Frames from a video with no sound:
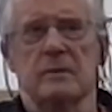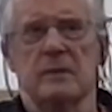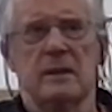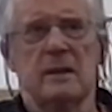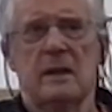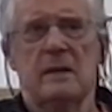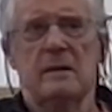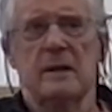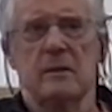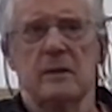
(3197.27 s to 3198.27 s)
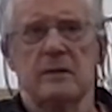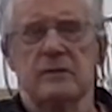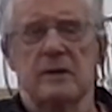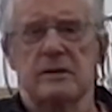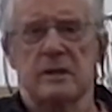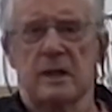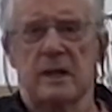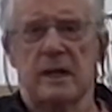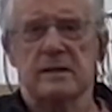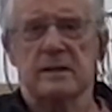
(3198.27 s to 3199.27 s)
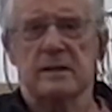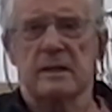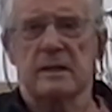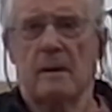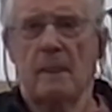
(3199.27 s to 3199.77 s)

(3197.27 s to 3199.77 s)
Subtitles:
but they weren't interested in casting.